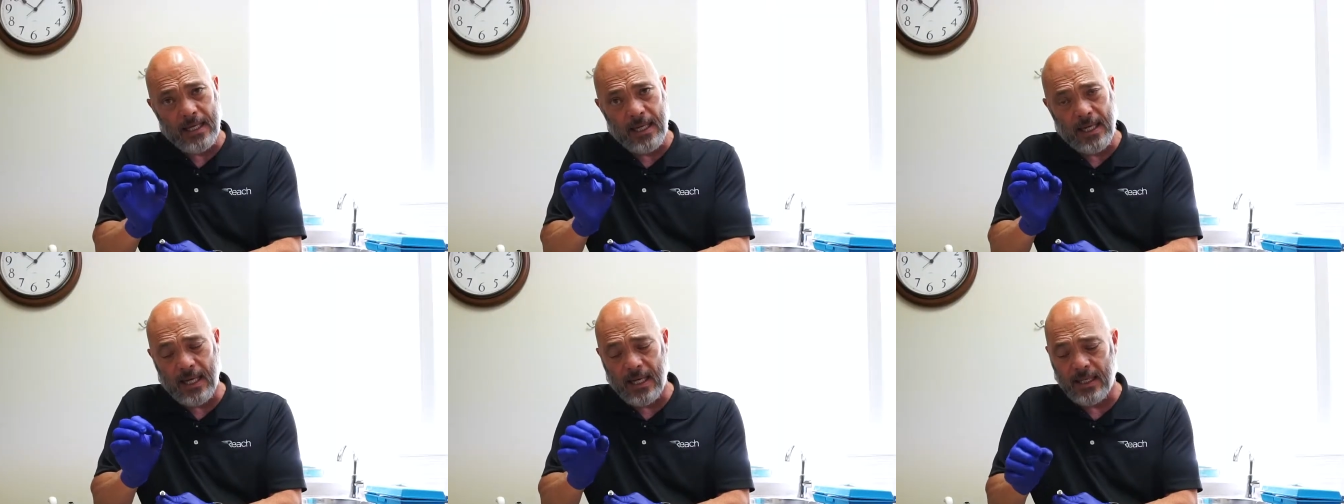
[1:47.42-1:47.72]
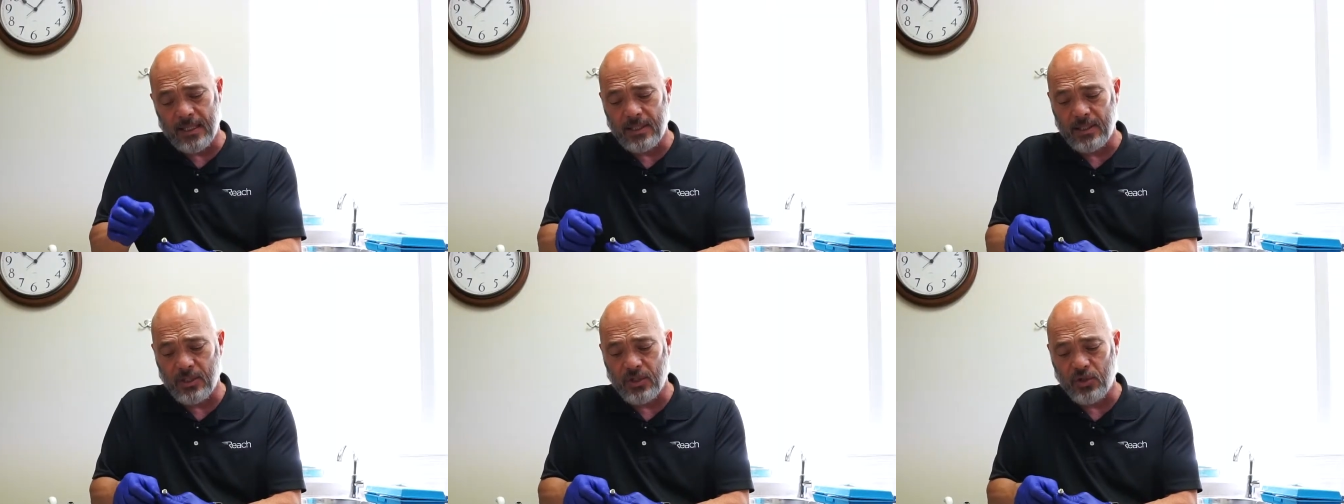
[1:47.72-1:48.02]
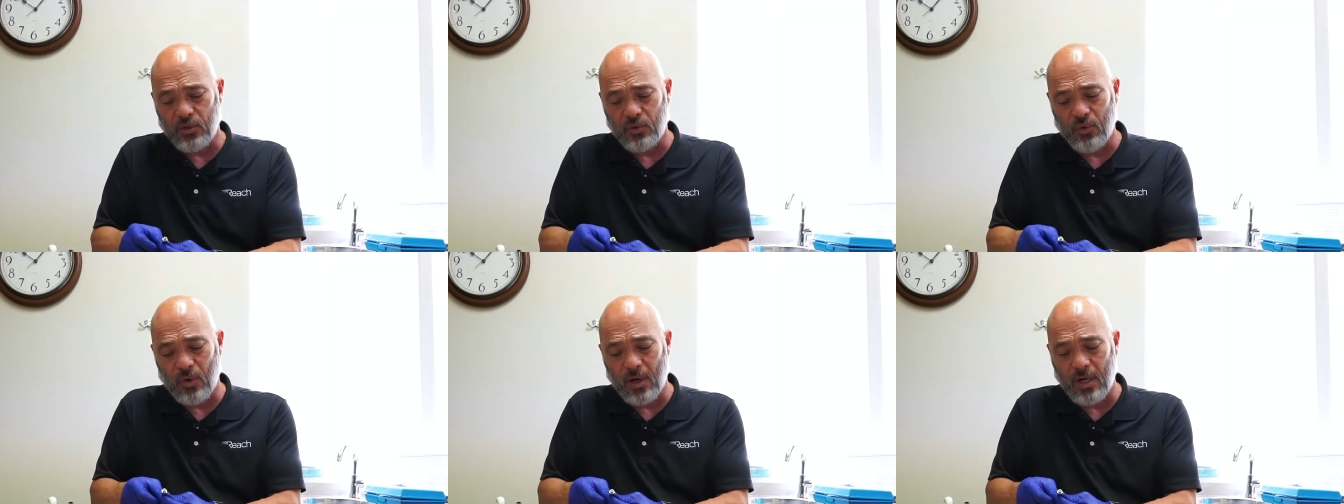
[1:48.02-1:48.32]
has
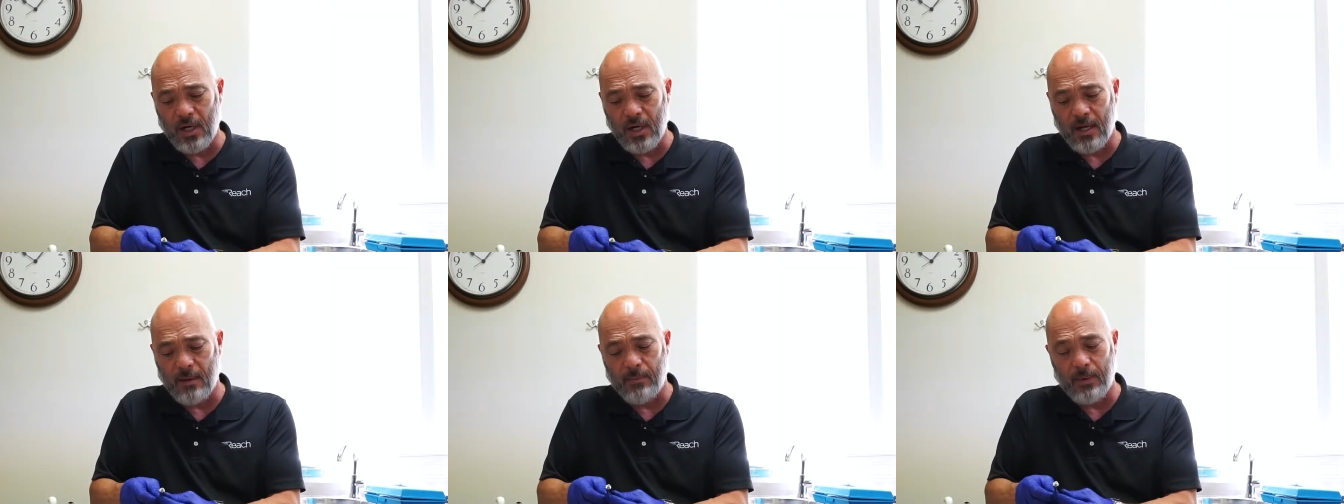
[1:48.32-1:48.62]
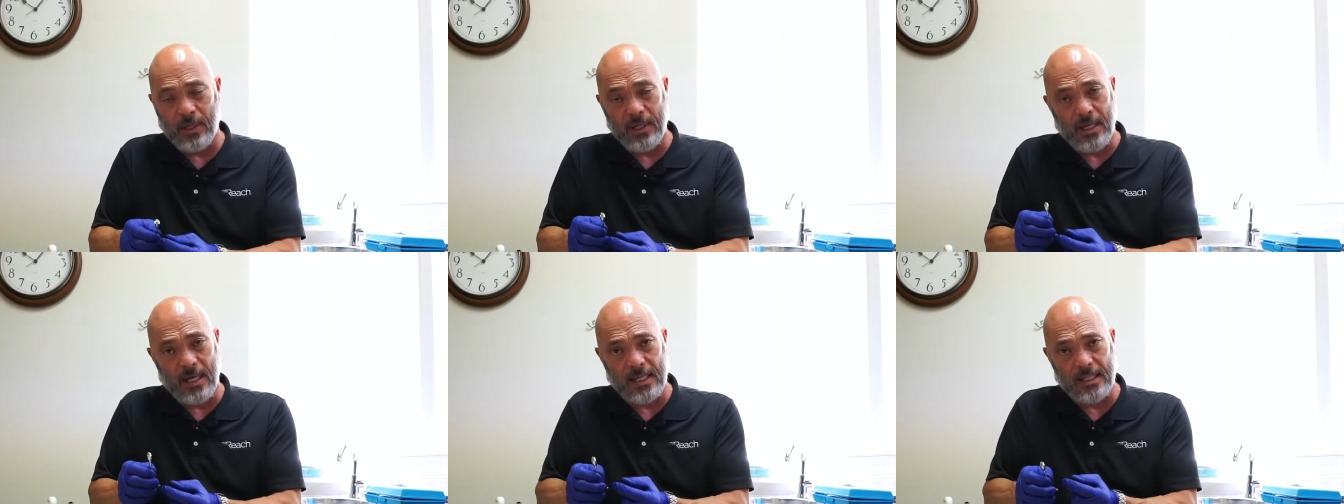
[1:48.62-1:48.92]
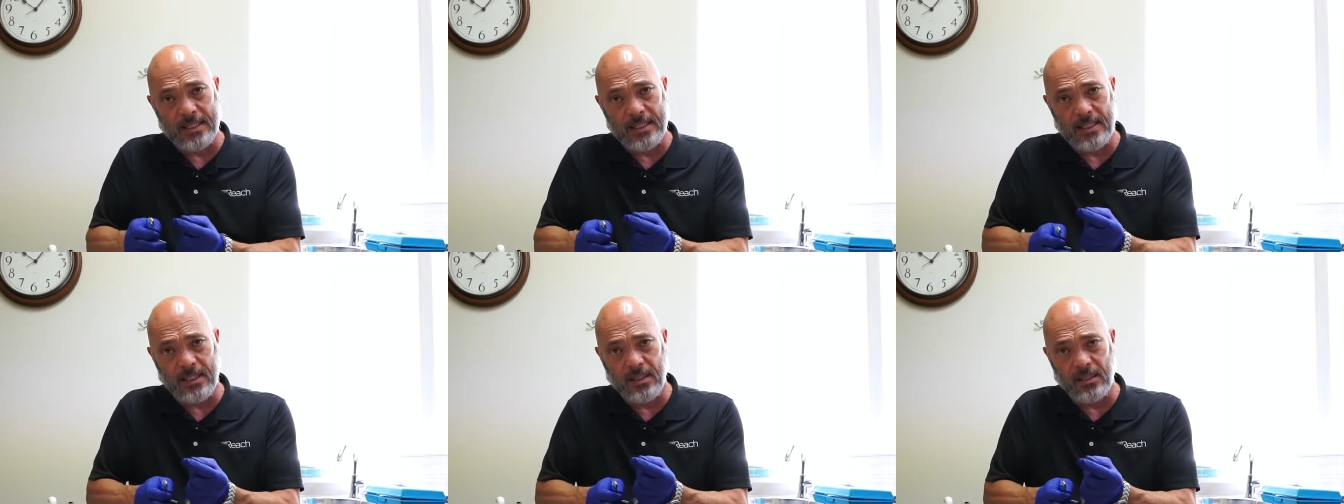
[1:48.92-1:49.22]
shrunk up and
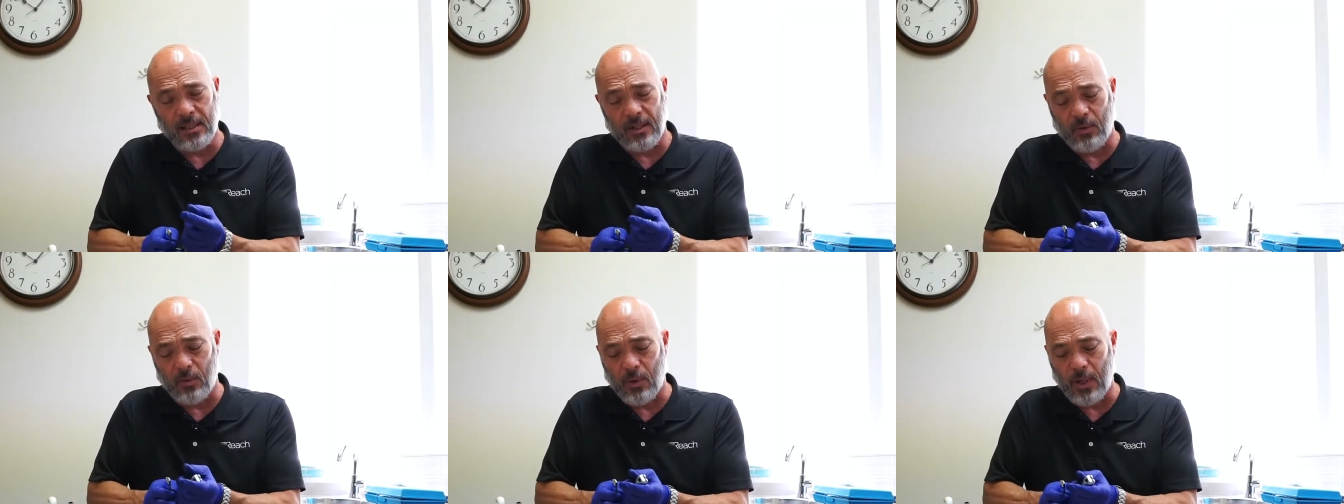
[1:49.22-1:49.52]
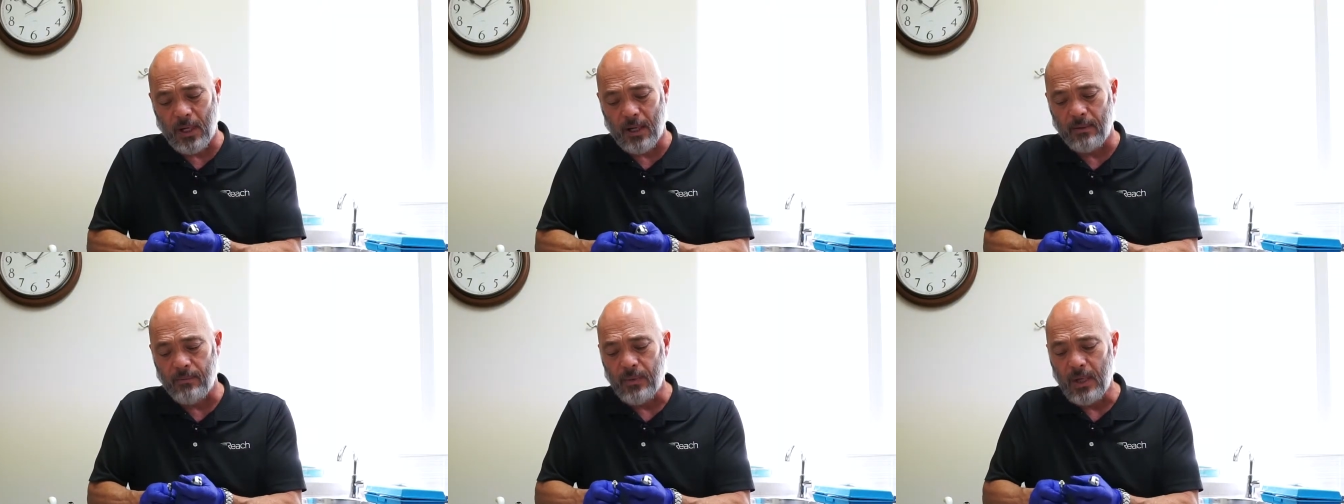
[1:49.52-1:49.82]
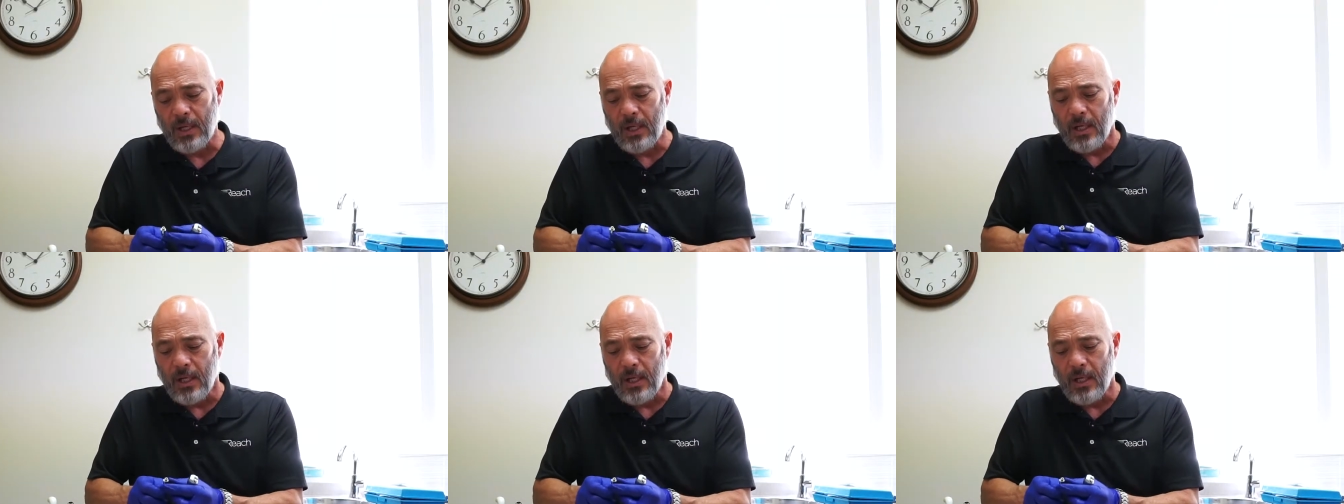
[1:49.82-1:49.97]
not sealing well.